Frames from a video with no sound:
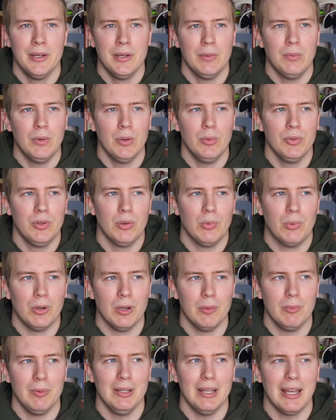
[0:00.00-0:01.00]
what would the
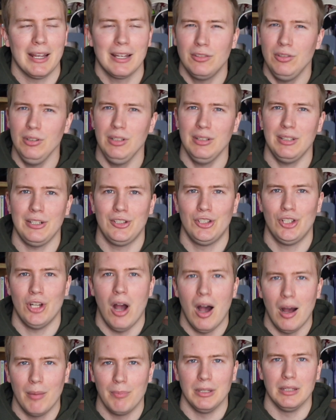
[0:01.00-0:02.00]
word be? I guess you could say
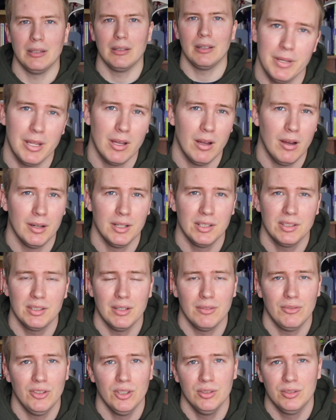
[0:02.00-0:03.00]
choppy. But yeah, honestly,
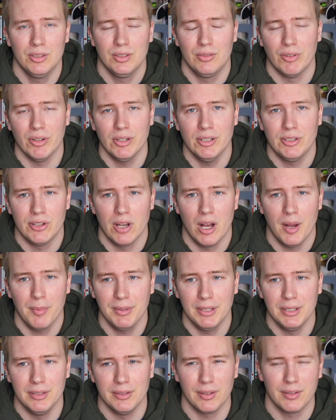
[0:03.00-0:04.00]
it feels just very
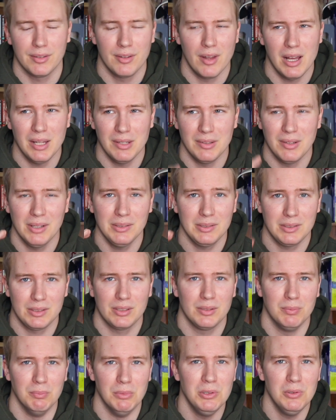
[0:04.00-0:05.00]
choppy and just not not
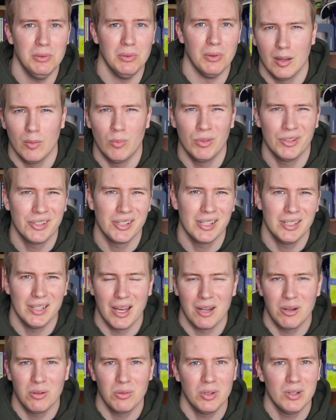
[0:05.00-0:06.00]
smooth. And once again,
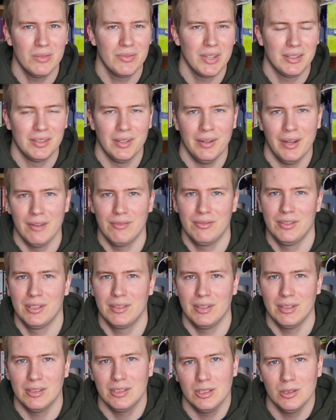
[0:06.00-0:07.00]
I don't know if that's a
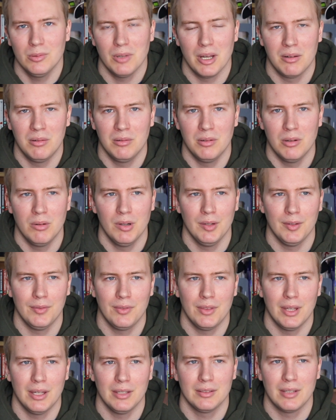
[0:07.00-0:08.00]
Netflix issue. I don't know
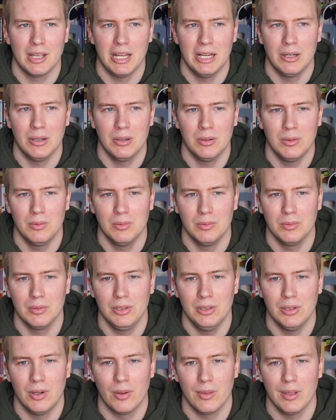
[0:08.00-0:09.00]
if that's how
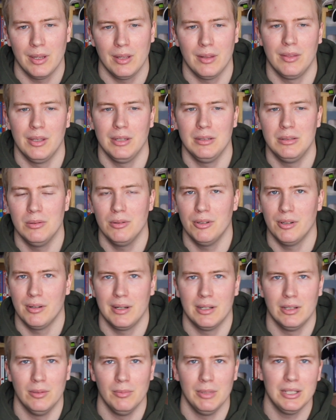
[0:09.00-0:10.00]
you know they they do
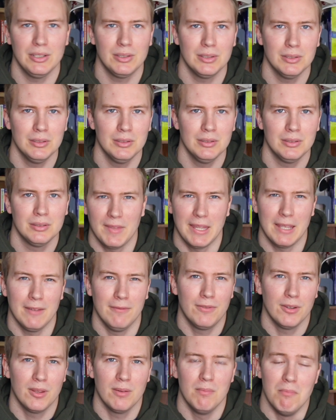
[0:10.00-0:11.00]
their animations.
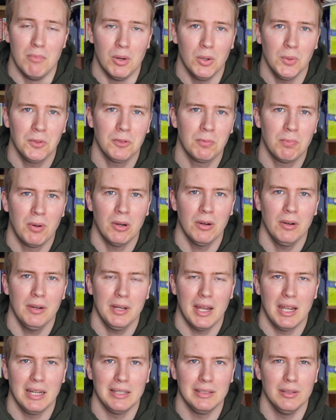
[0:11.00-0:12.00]
And for the most
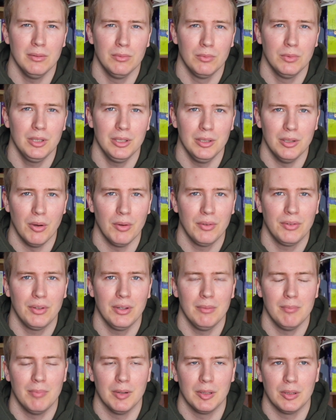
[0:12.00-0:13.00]
part, I didn't really notice
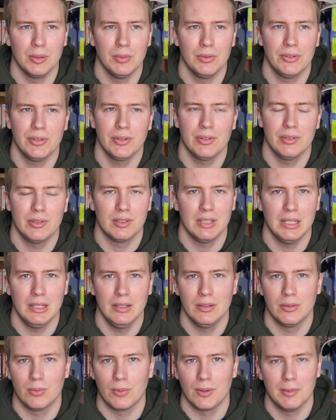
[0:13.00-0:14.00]
it. But there was certain
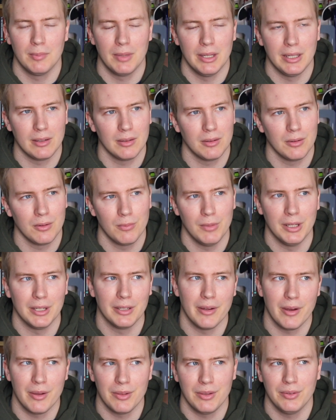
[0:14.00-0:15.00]
scenes where I'm like, oh my
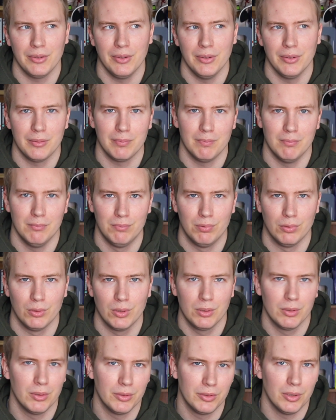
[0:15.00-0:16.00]
god, this is
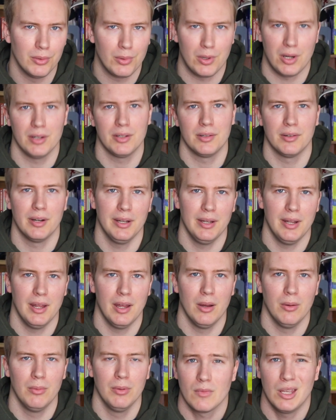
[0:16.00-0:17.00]
brutal to watch right
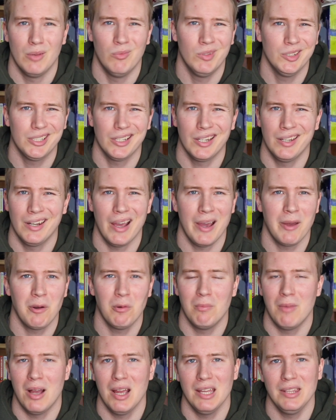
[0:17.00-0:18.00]
now. And once again, I
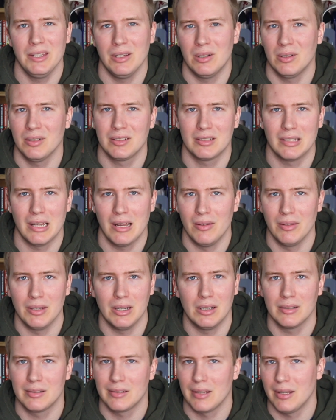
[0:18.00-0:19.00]
don't mind the art style. The
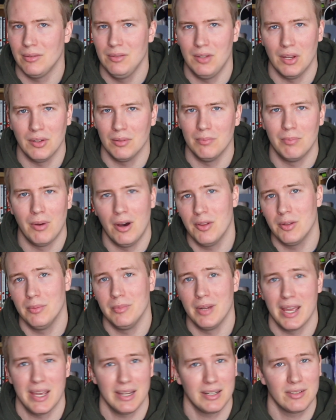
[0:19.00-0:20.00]
art style doesn't bother
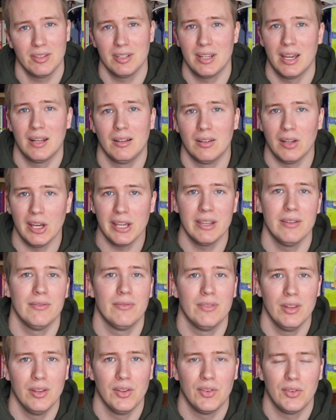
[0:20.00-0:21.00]
me. I actually kind of like it
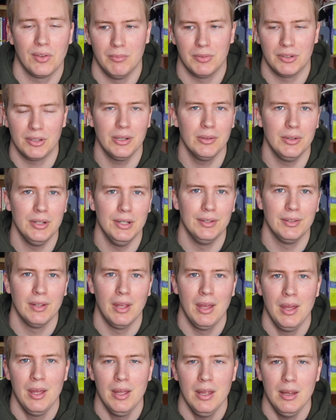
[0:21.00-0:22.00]
for this series
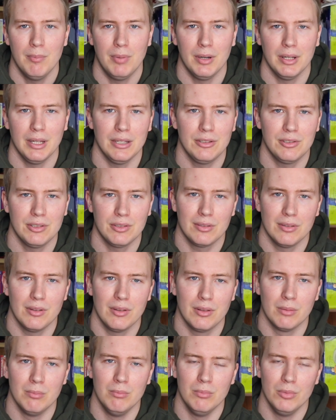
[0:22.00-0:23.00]
but it's just
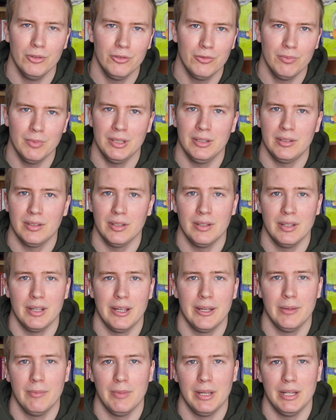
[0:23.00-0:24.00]
the movements and the
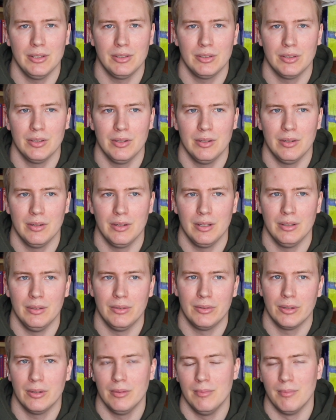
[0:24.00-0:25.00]
animation in
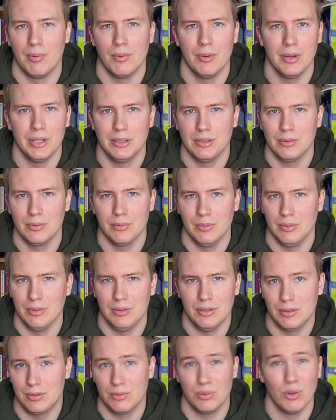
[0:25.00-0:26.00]
certain points
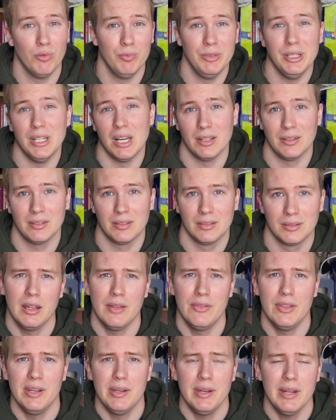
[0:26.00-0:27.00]
just drove me nuts.
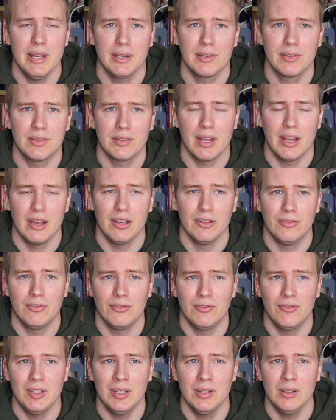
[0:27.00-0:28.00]
And then next, I
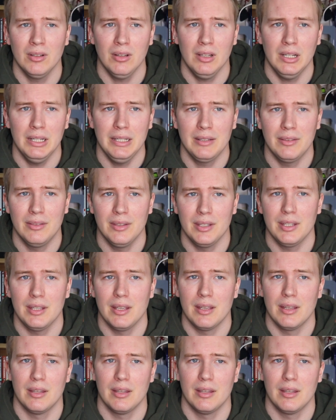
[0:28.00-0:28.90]
feel like the